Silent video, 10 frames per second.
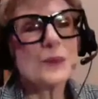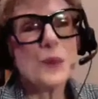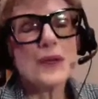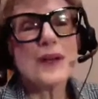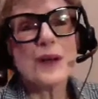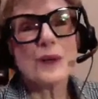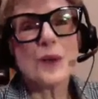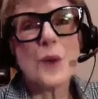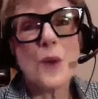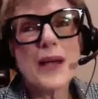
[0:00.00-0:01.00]
were not
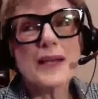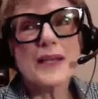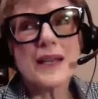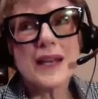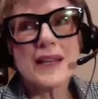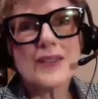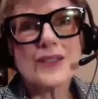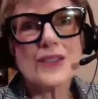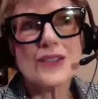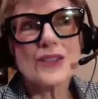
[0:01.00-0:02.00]
quite
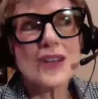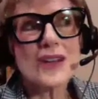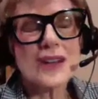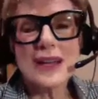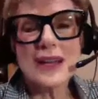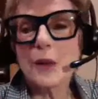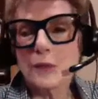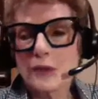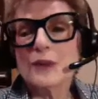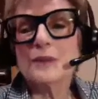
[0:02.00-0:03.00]
as uh,
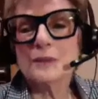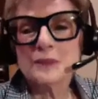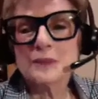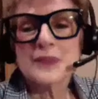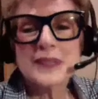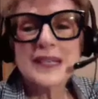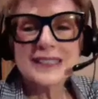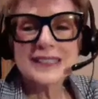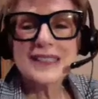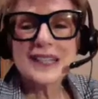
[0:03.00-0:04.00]
helpful
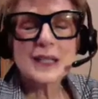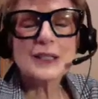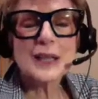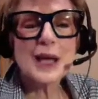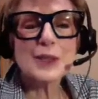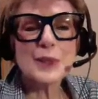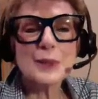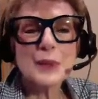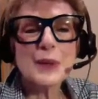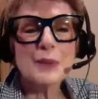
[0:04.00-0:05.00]
as as
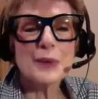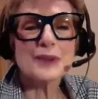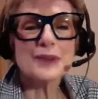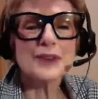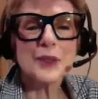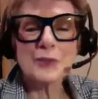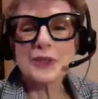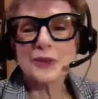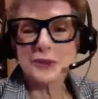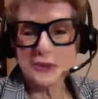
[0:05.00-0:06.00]
hospice people in
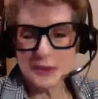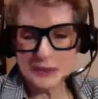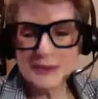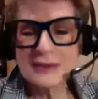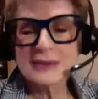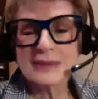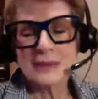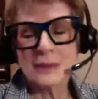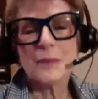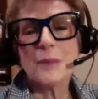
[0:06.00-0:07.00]
terms of
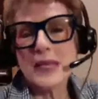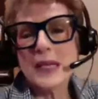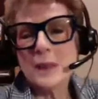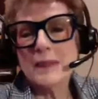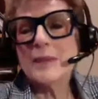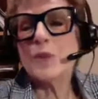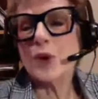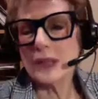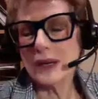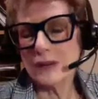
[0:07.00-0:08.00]
making me
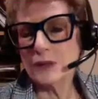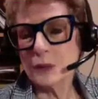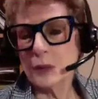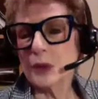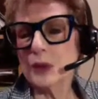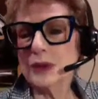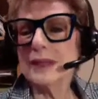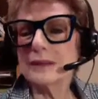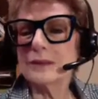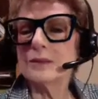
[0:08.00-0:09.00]
more comfortable
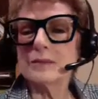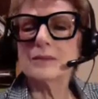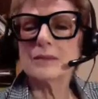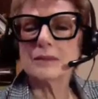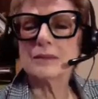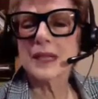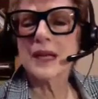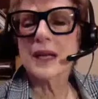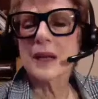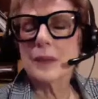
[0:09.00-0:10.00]
and
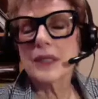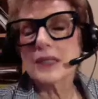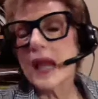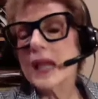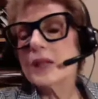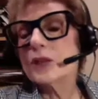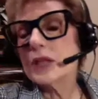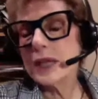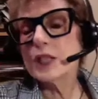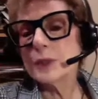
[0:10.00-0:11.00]
because I lost my
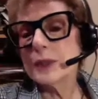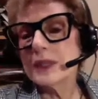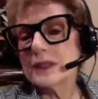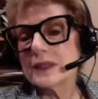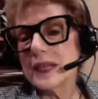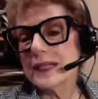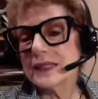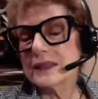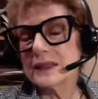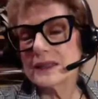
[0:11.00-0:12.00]
husband
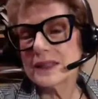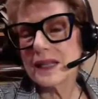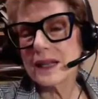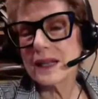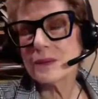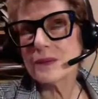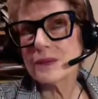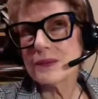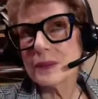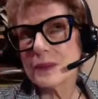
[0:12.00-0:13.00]
and uh,
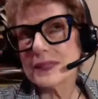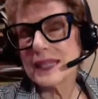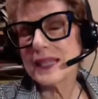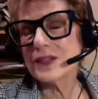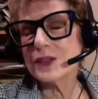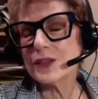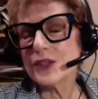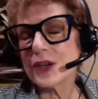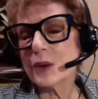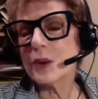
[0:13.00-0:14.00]
that was 10 years
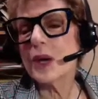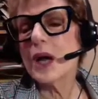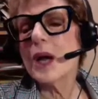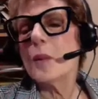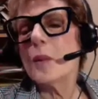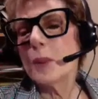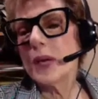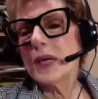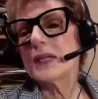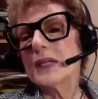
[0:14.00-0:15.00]
ago
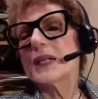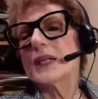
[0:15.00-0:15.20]
but